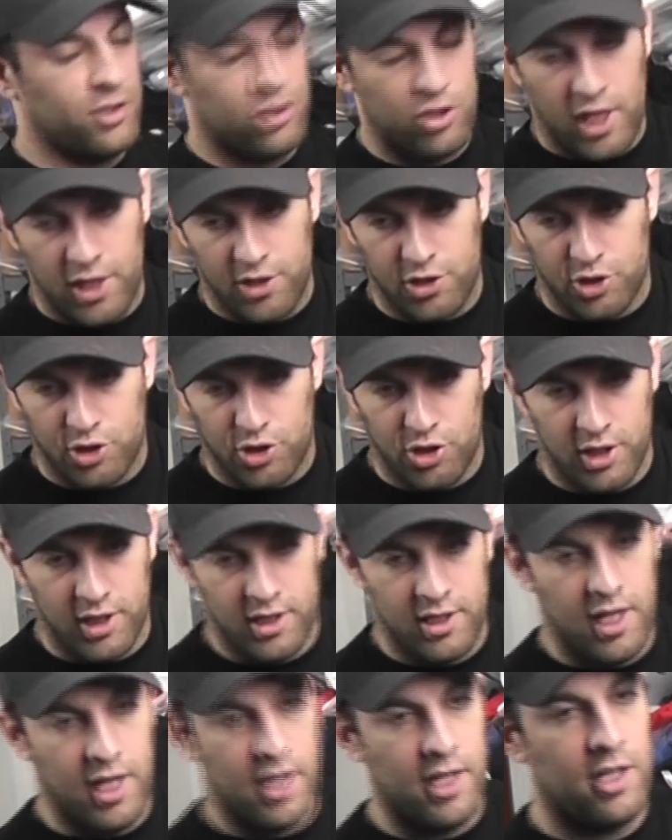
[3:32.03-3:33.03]
So that's just going
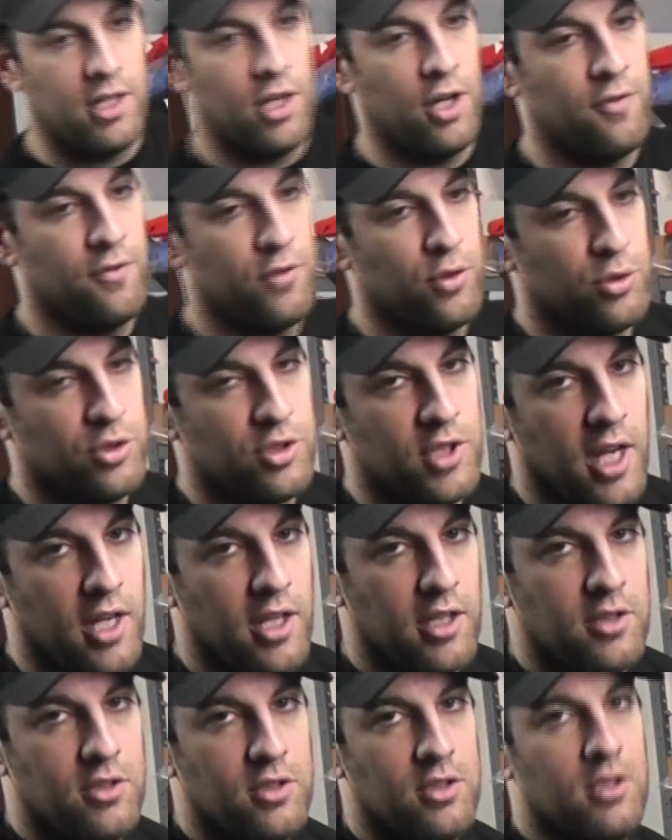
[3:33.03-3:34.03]
to take a few
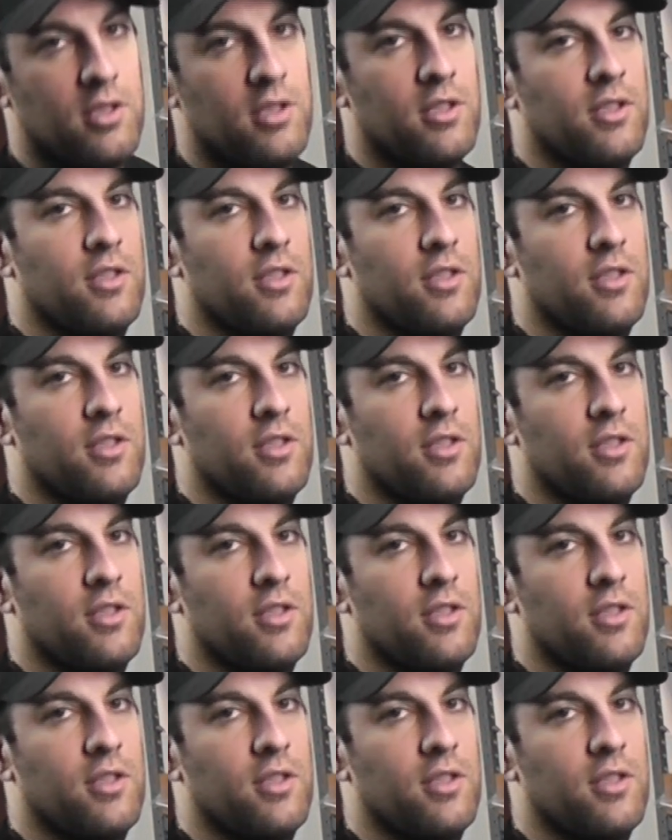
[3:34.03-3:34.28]
seconds.